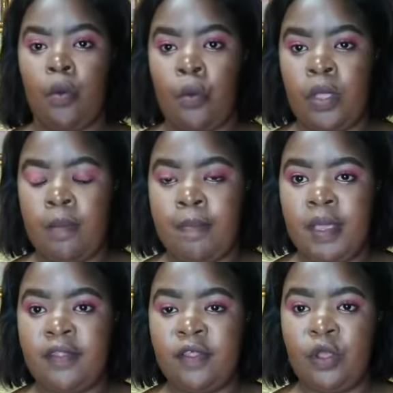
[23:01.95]
We
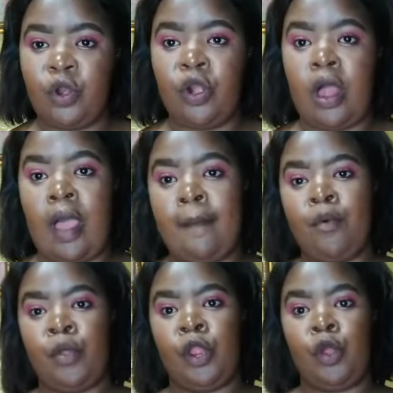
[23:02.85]
pick the girl up.
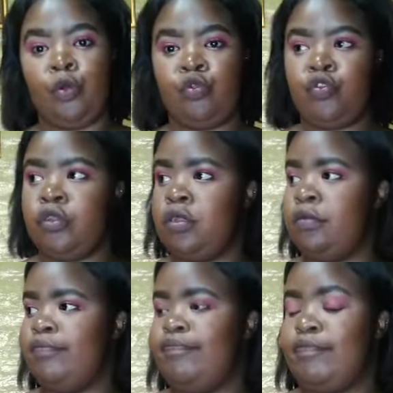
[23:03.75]
We go to the